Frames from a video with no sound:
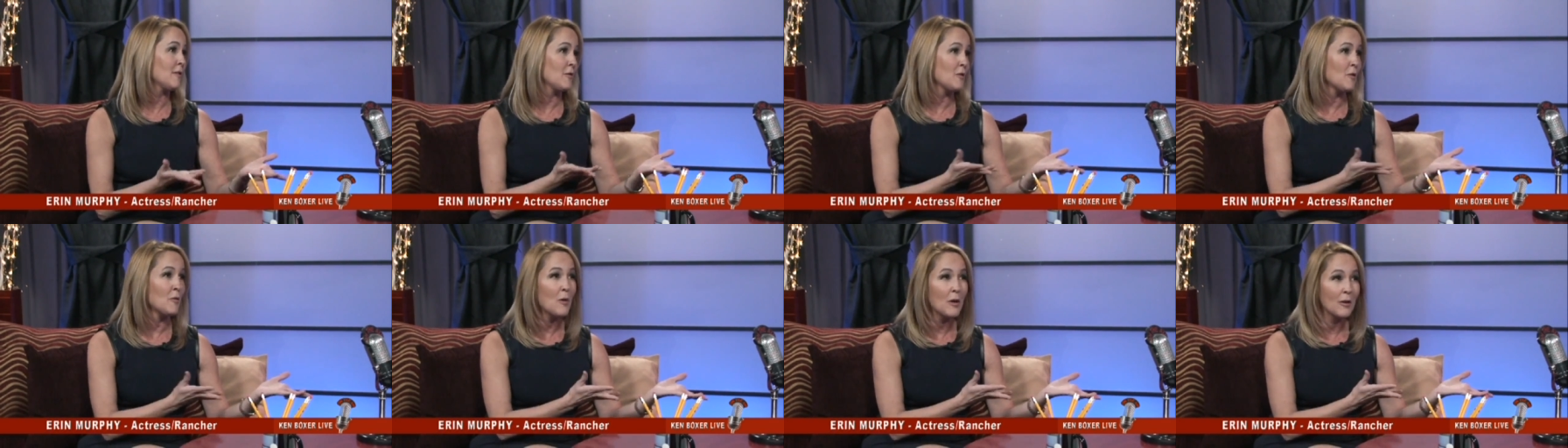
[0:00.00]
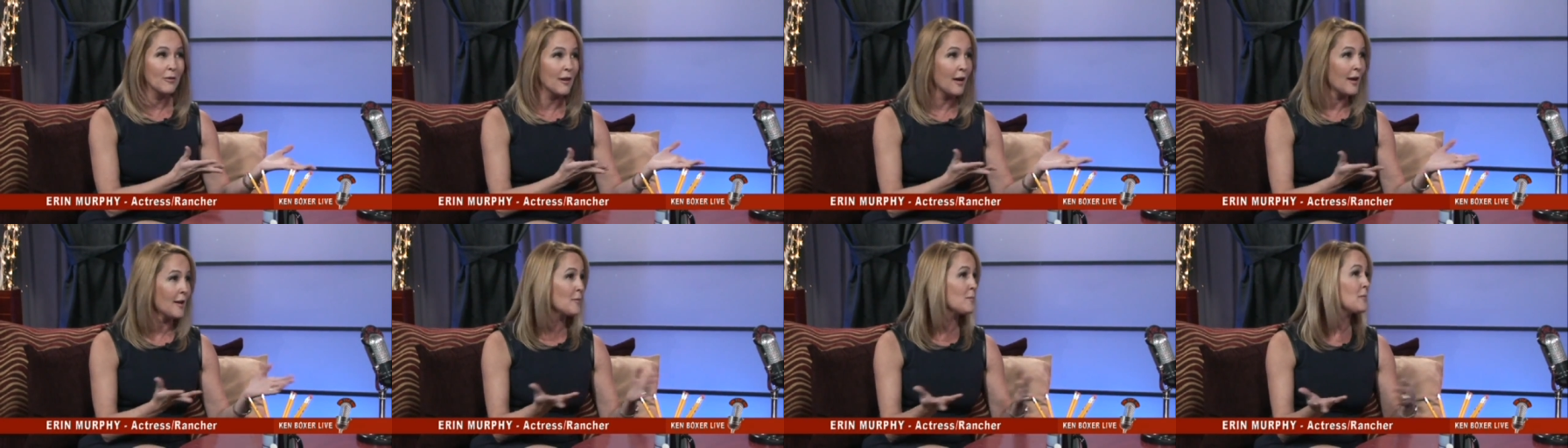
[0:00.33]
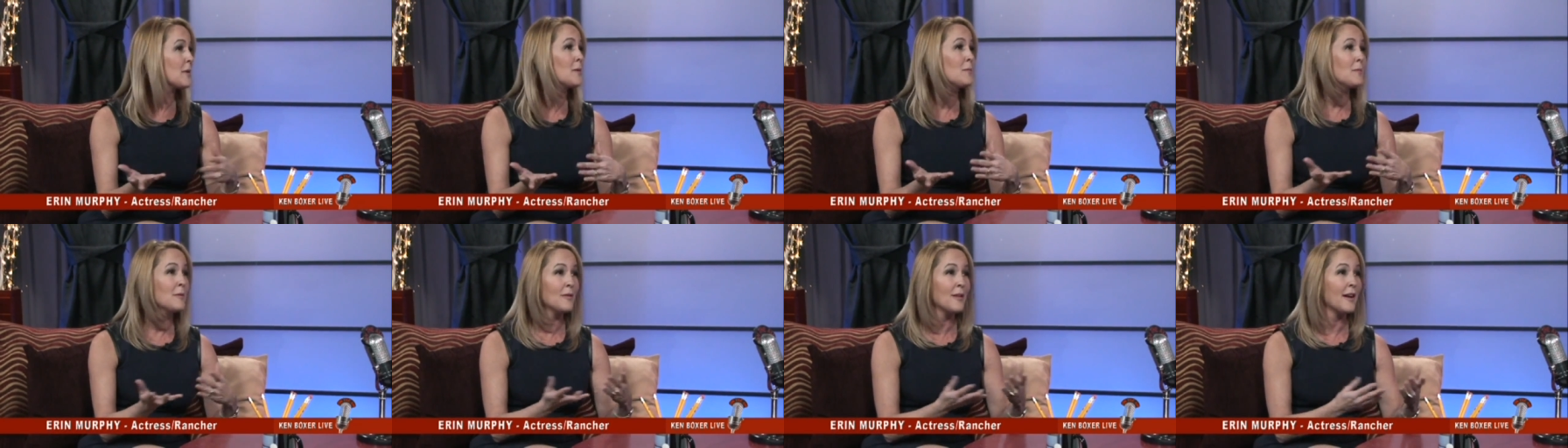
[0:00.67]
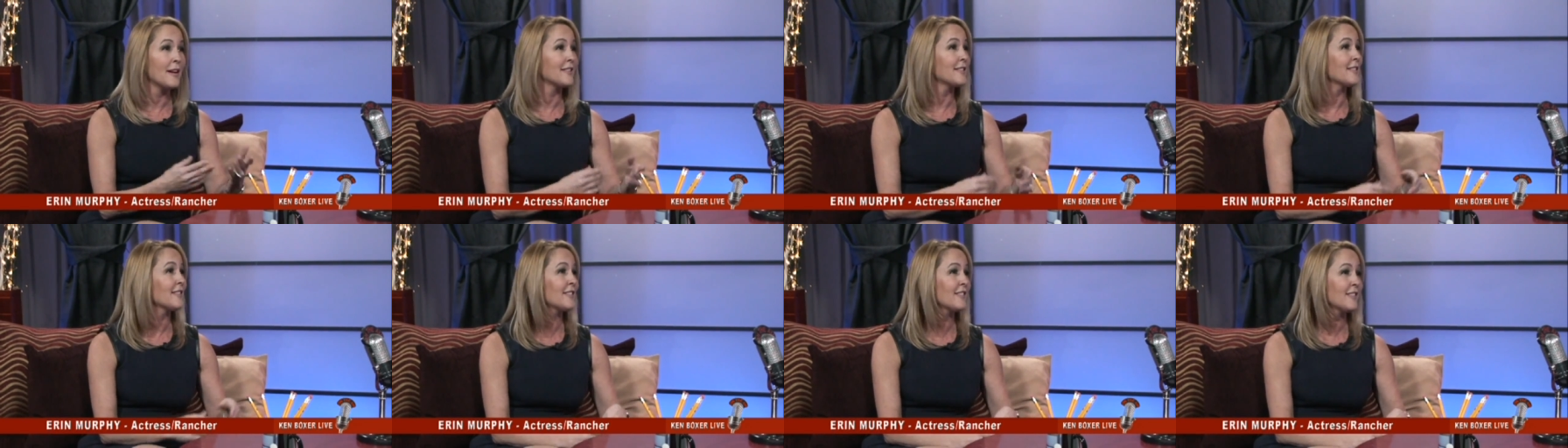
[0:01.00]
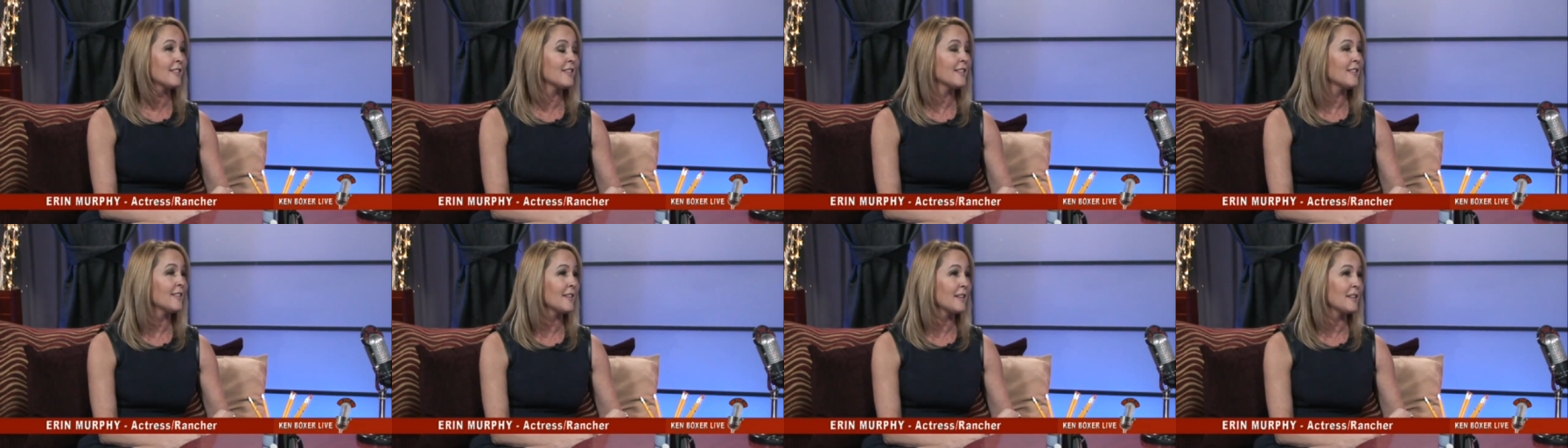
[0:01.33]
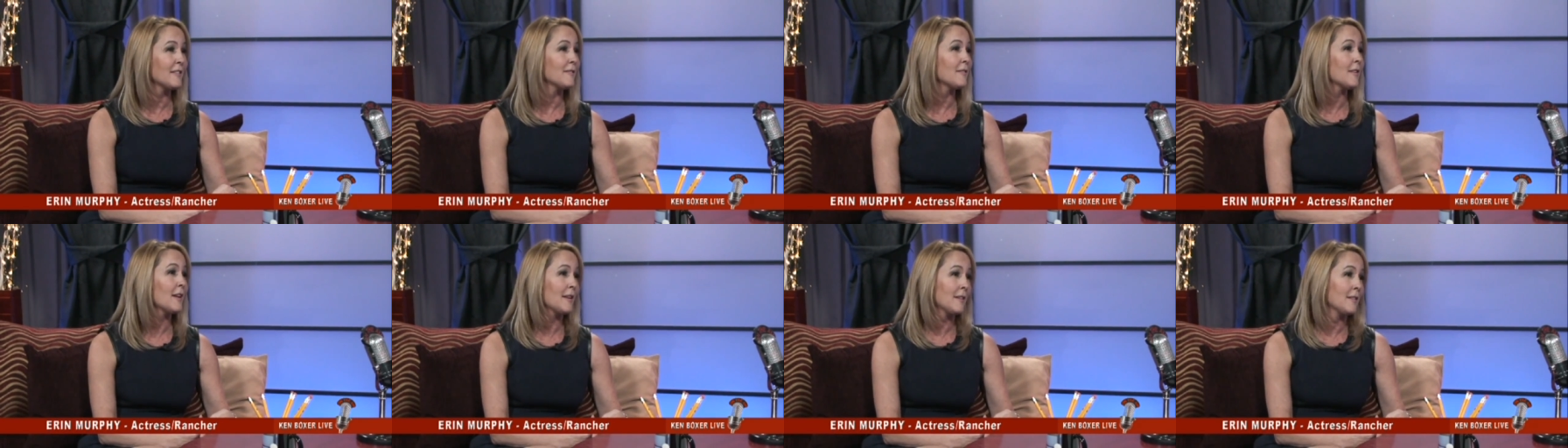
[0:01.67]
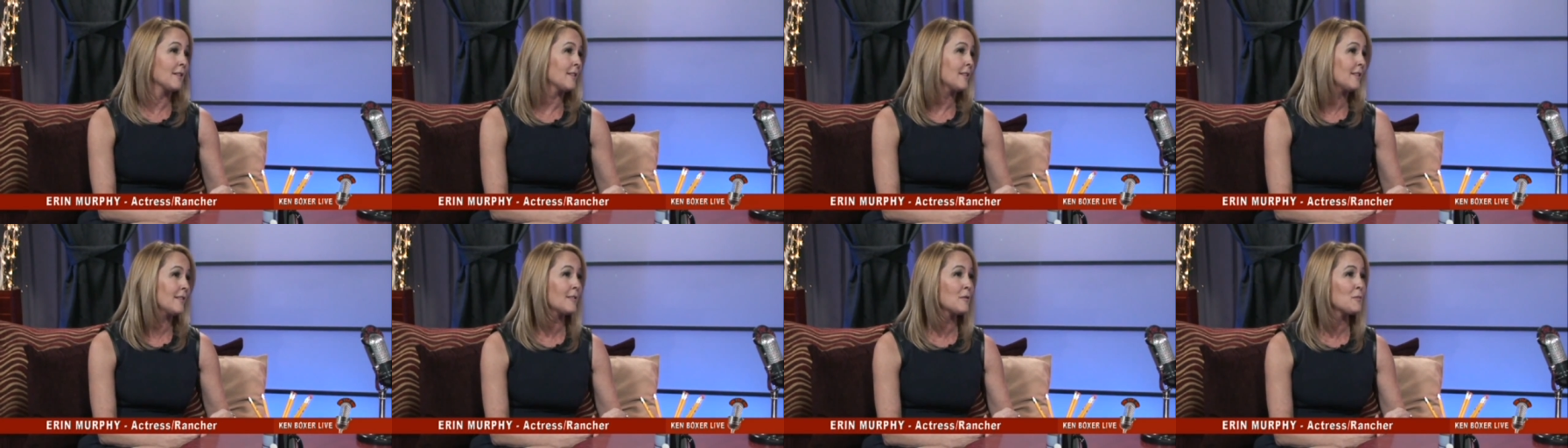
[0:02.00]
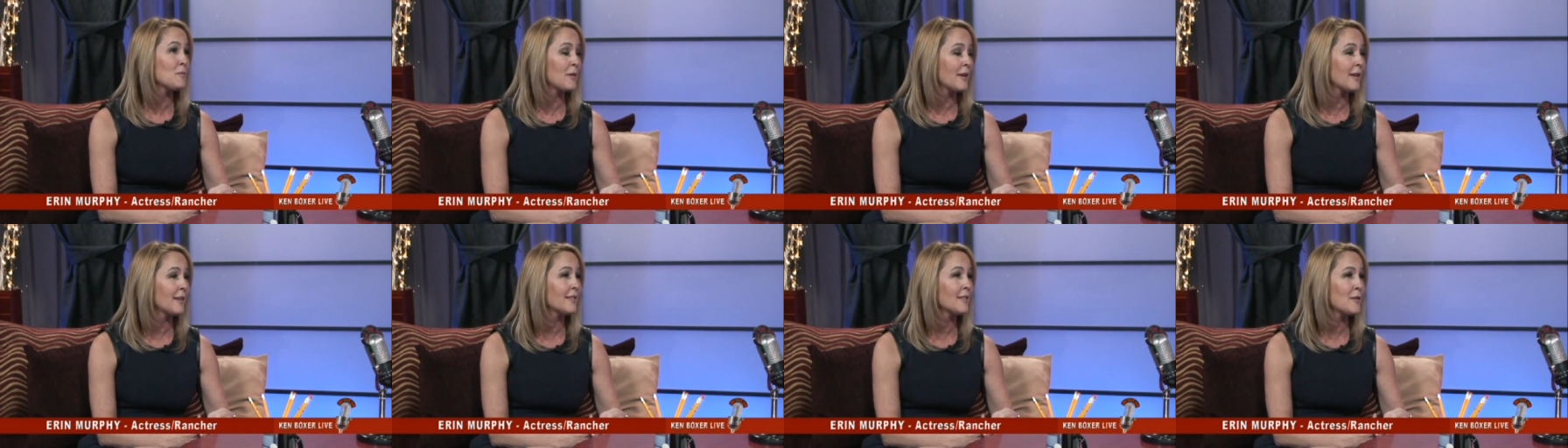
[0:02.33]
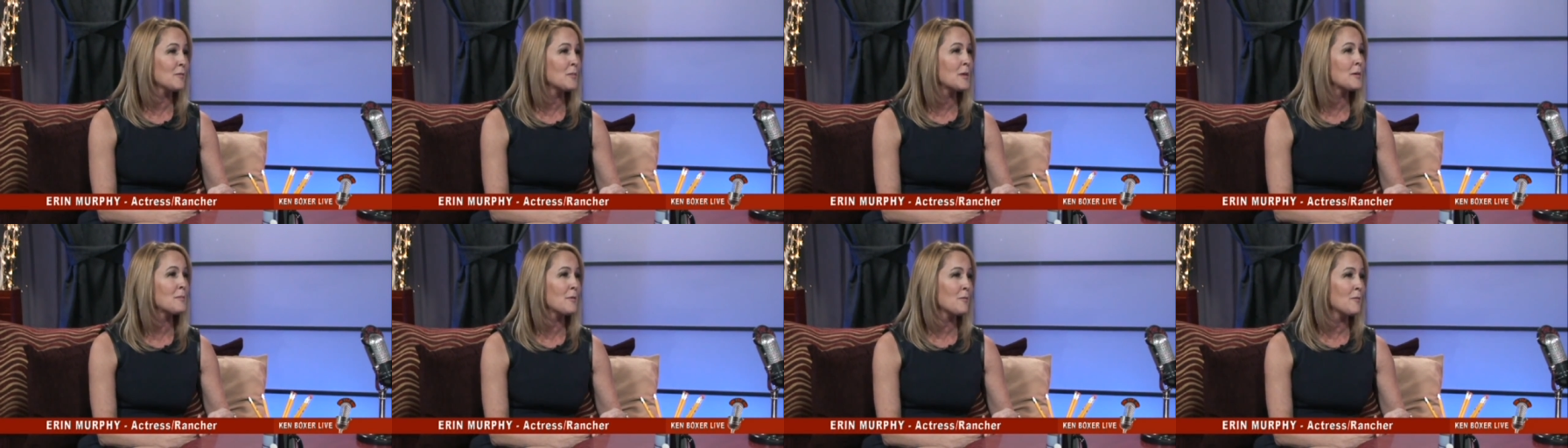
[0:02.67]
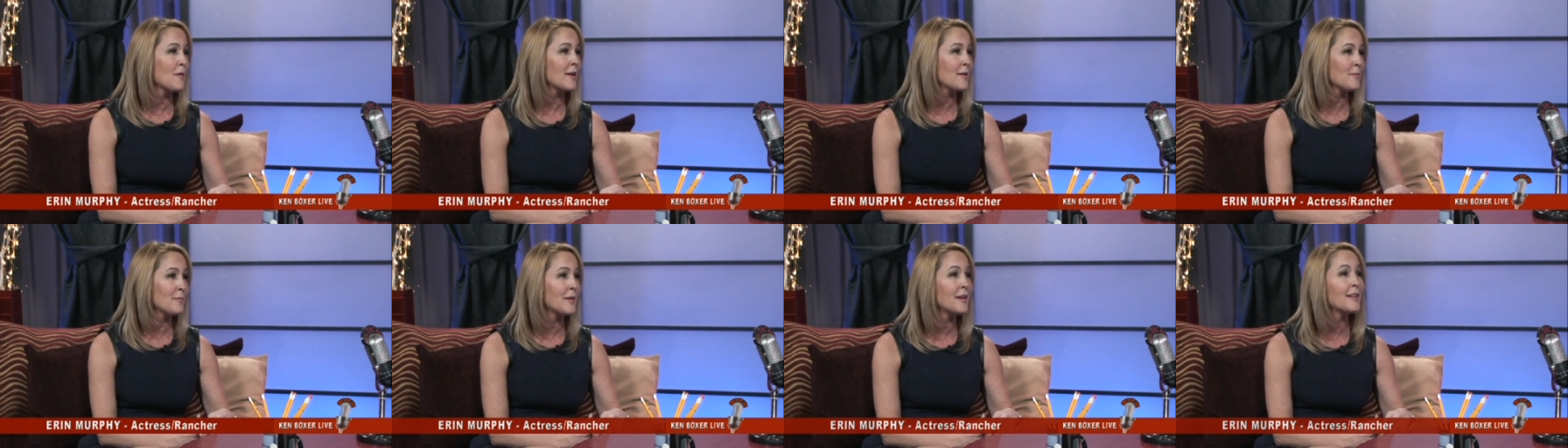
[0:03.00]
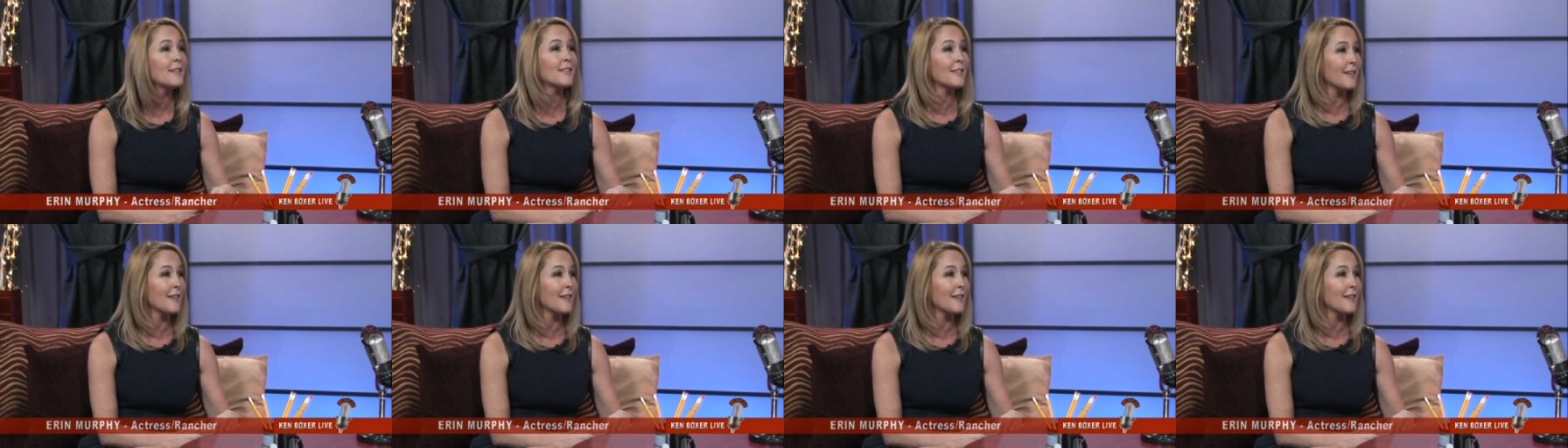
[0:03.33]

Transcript: you know, a lot of people audition and, and it's a place that people want to be.